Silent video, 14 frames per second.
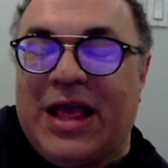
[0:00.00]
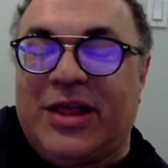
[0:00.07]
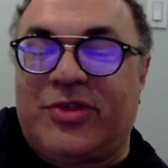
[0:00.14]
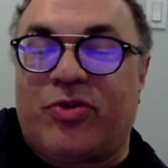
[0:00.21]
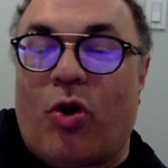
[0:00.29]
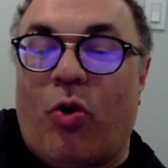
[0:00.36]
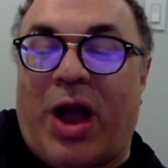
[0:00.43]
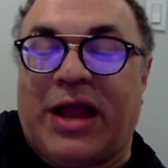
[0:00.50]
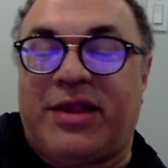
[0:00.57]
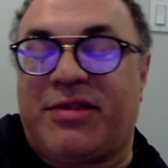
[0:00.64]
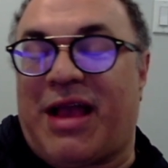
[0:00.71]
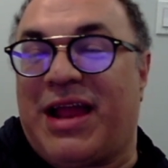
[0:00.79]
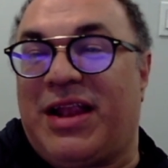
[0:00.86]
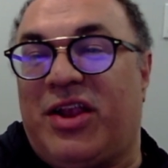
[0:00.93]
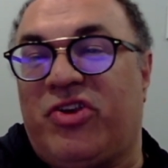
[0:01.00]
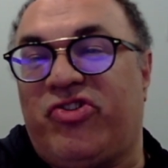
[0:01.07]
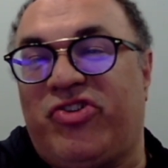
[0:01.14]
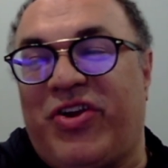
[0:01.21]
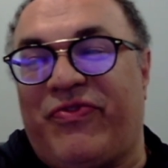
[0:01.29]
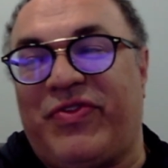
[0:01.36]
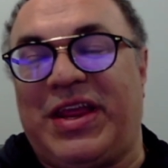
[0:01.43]
So I decided to
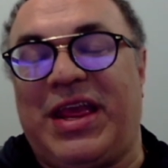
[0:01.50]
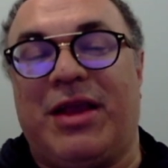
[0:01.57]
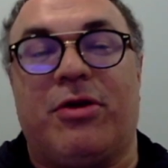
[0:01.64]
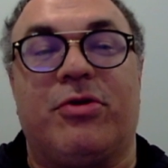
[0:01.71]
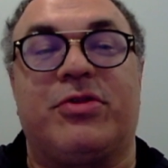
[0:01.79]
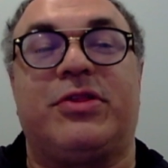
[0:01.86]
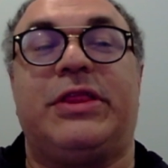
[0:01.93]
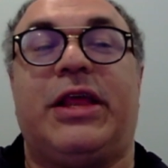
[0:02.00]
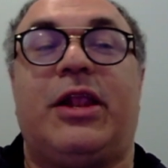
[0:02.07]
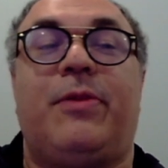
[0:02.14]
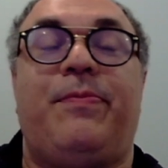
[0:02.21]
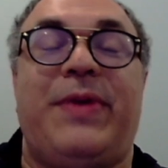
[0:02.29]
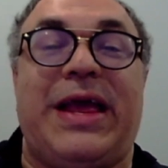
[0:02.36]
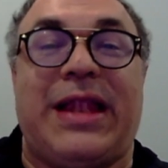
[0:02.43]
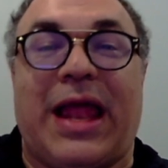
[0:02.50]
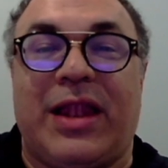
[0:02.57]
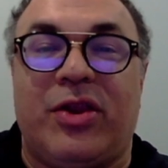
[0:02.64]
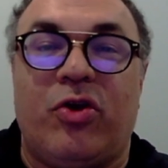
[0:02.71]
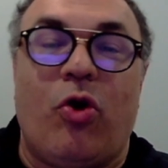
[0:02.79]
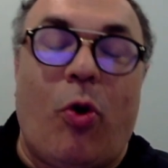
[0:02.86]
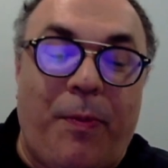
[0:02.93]
shift gears a little bit
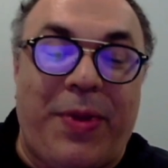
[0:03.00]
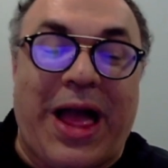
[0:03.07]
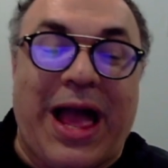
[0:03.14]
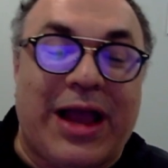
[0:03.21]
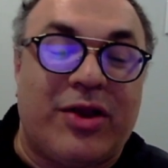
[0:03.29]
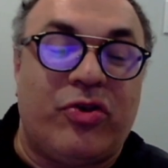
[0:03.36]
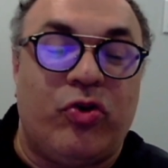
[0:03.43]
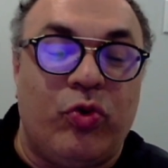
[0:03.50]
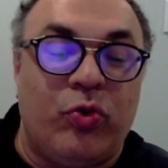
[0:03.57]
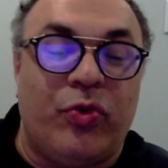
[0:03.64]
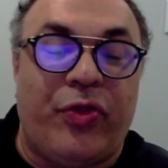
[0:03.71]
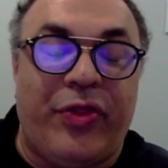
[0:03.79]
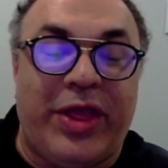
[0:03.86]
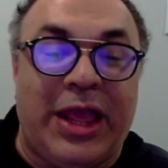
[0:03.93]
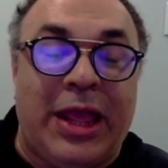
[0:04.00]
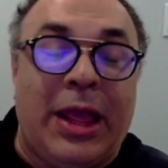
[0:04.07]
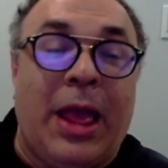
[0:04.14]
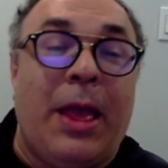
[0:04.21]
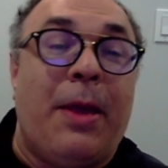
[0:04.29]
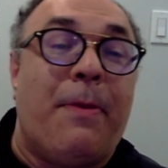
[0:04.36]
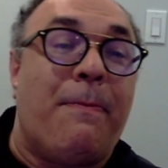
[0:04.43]
and go back to the
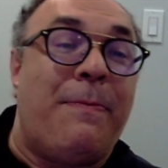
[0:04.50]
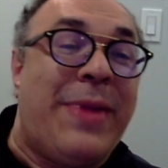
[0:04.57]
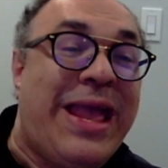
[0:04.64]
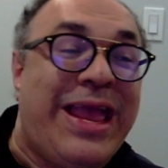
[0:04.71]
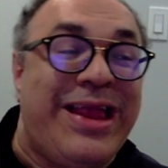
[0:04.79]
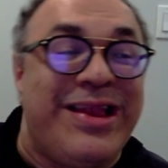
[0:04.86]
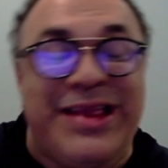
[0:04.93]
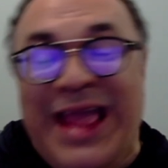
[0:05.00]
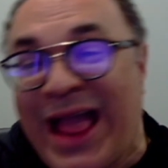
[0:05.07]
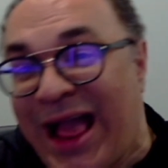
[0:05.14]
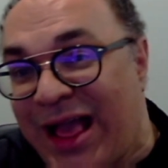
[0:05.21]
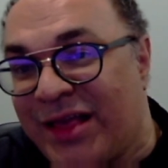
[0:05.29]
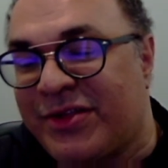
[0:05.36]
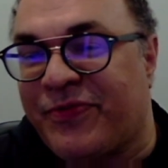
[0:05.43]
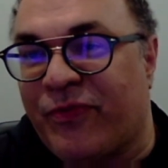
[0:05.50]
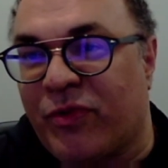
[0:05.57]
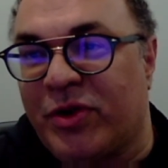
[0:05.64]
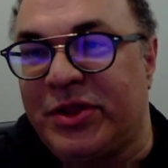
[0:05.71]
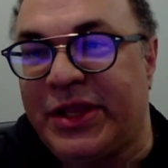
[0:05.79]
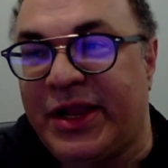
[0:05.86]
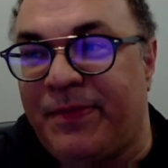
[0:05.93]
main cast for
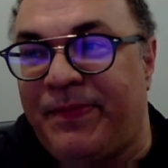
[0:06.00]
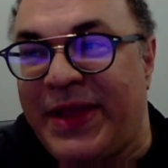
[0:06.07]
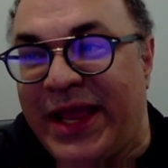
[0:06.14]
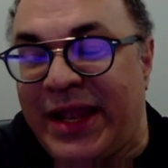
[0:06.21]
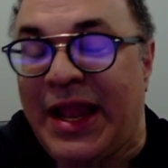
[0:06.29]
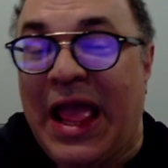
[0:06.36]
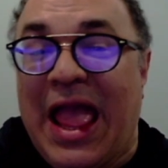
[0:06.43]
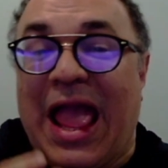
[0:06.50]
a little bit